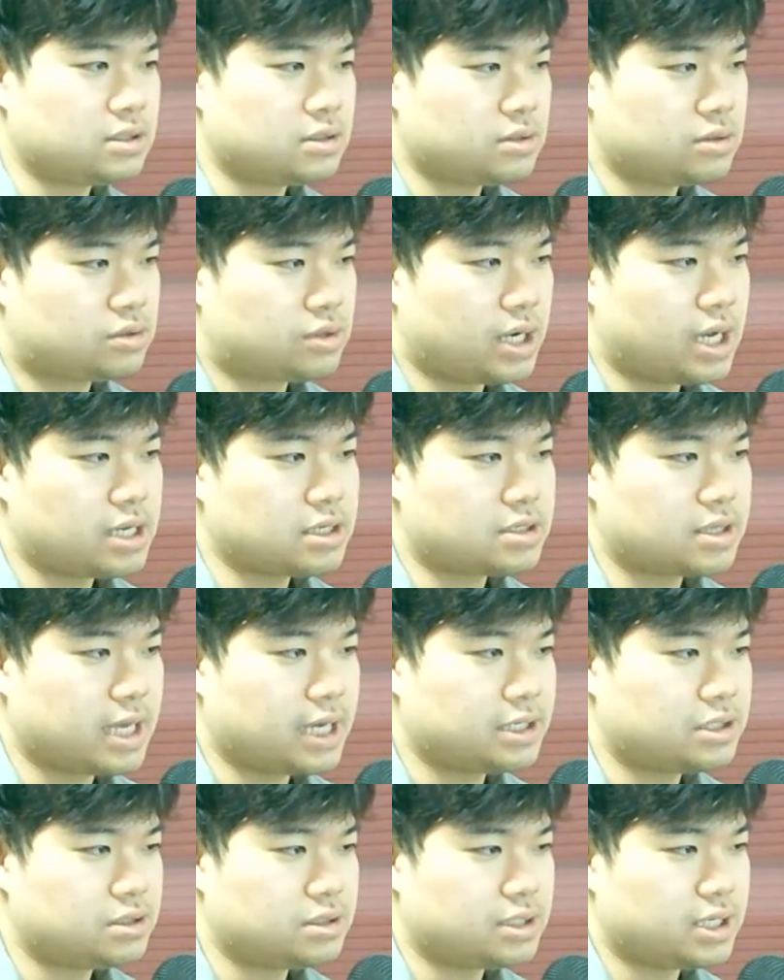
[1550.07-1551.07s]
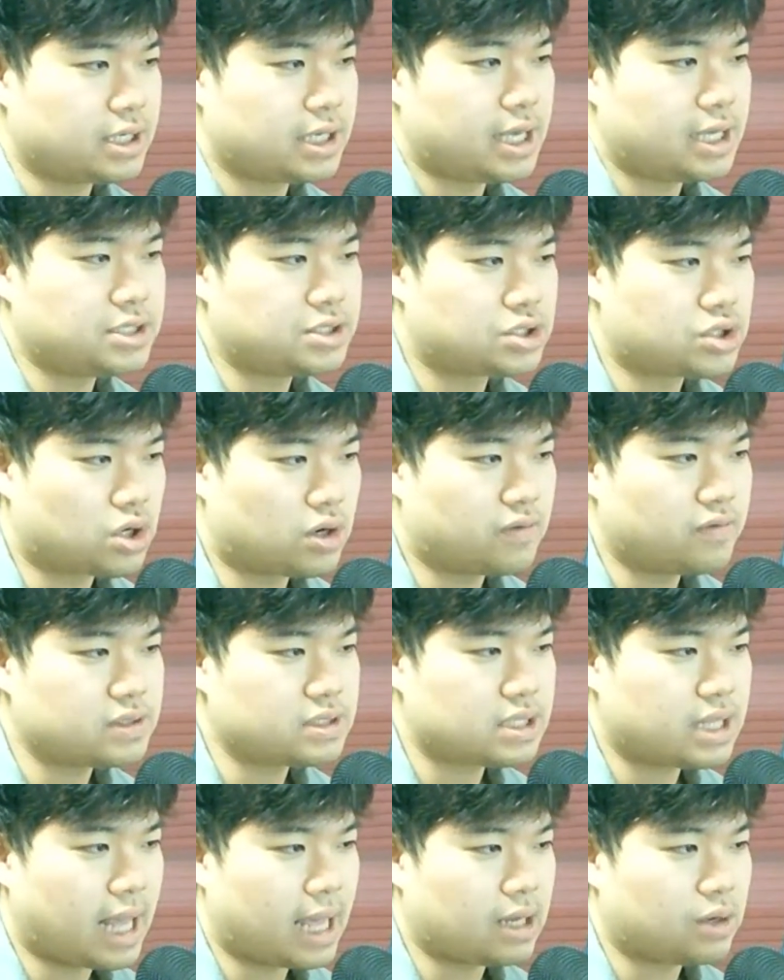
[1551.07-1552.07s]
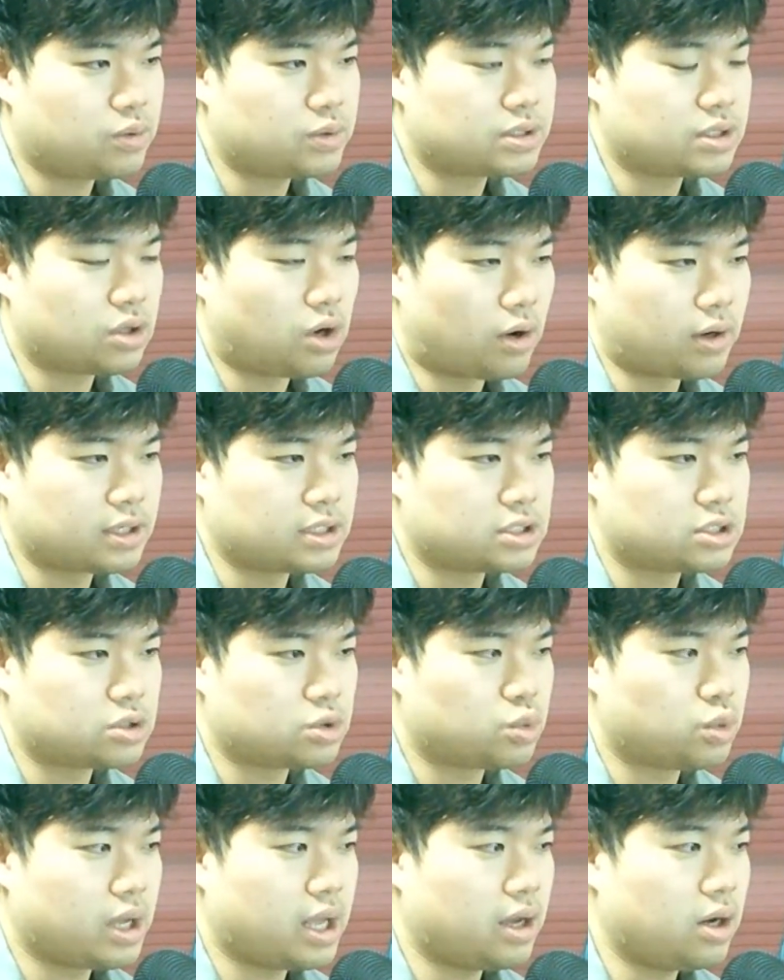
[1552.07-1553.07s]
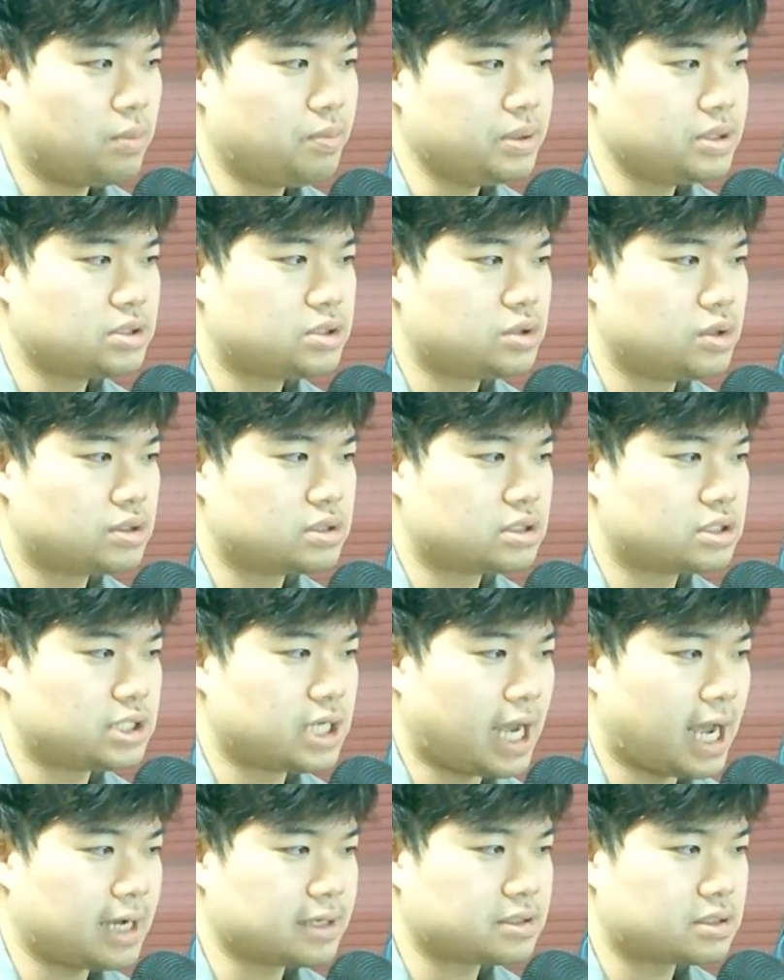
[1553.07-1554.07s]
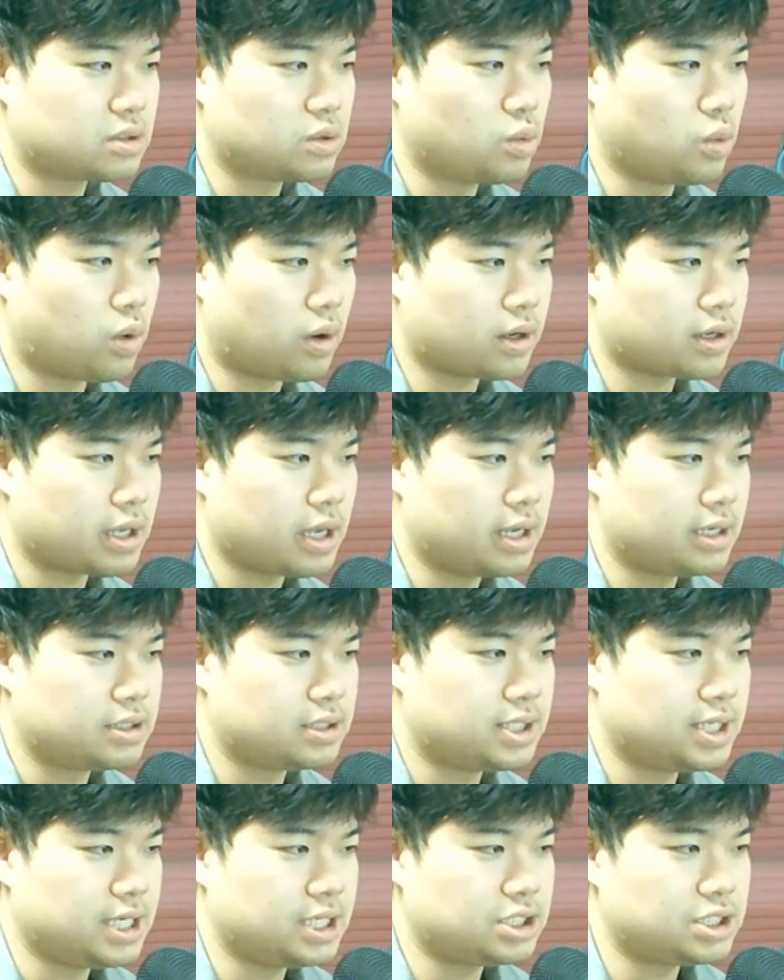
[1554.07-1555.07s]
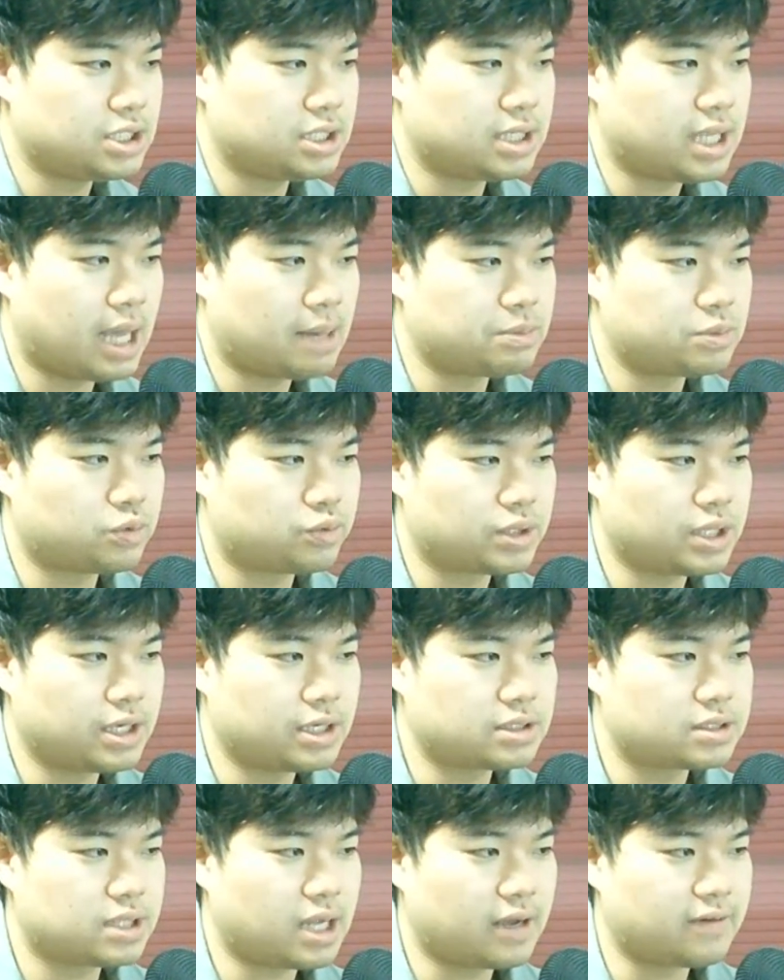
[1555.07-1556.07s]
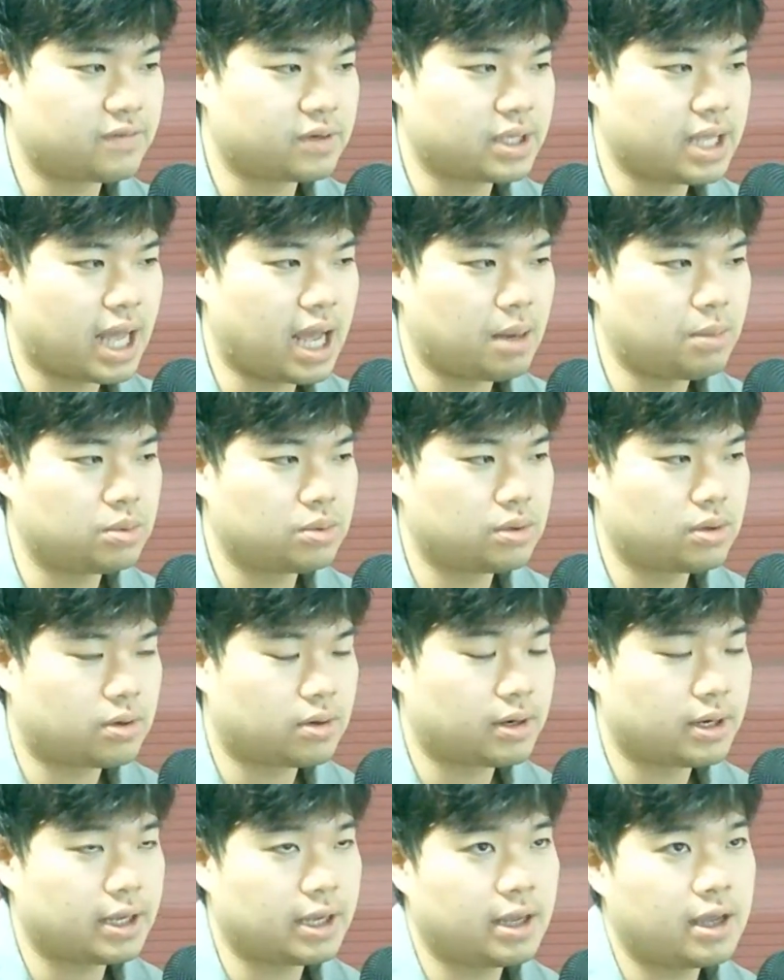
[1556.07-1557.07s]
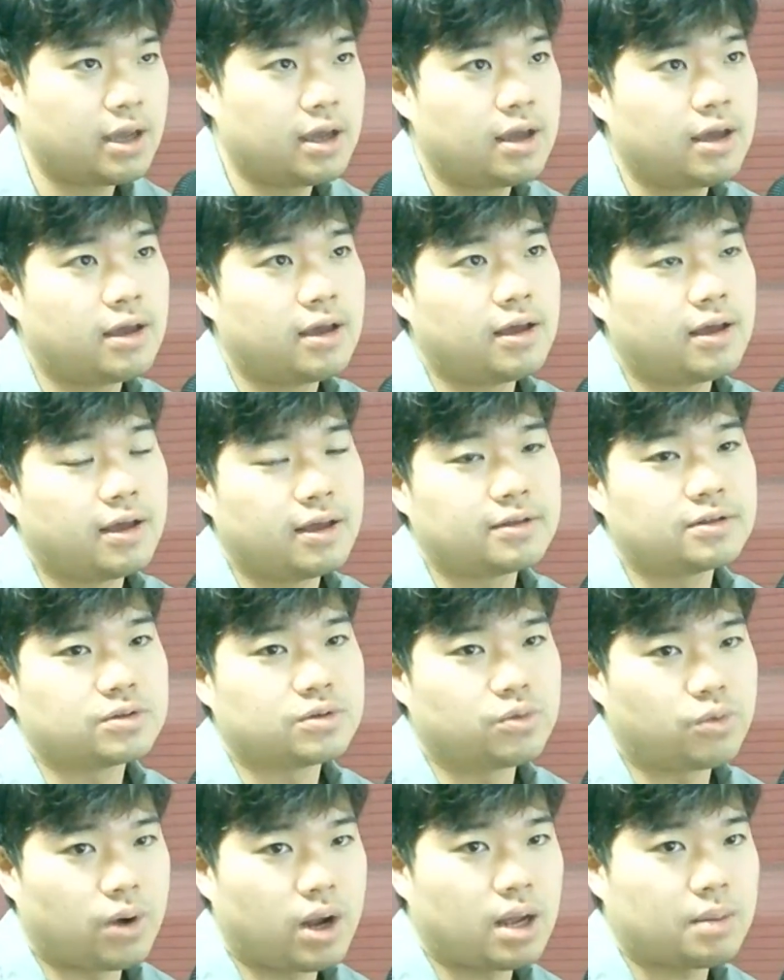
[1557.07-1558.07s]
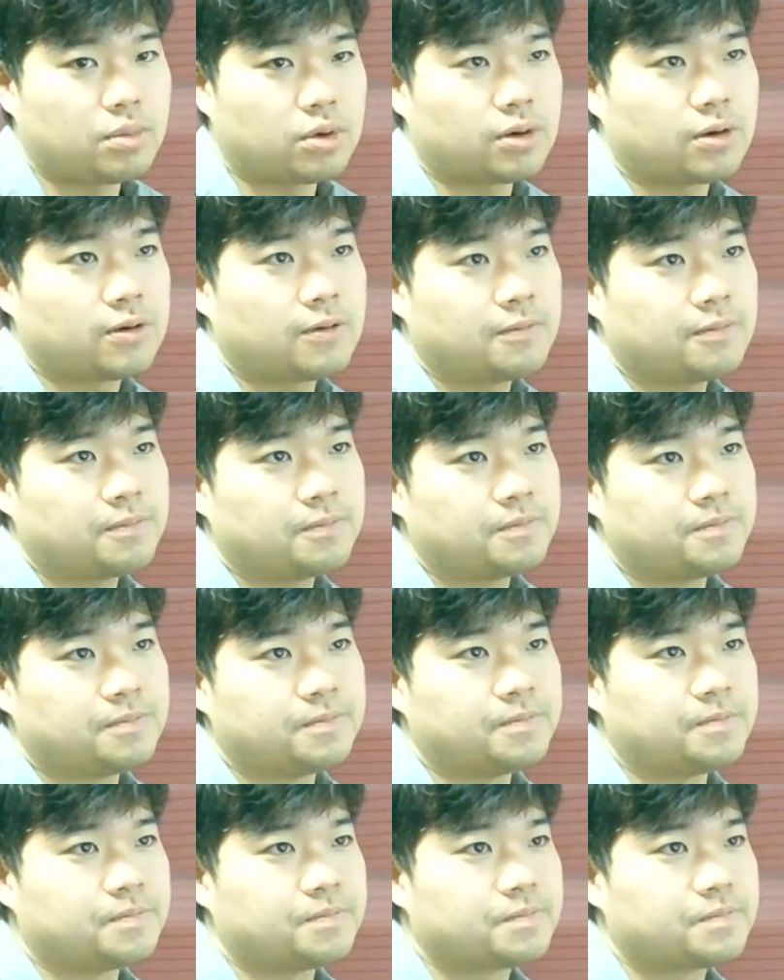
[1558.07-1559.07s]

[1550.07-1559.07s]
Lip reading: translations and can serve as language learning tool, helping students check their work and teaching them things like vocabulary and grammar. Hmm.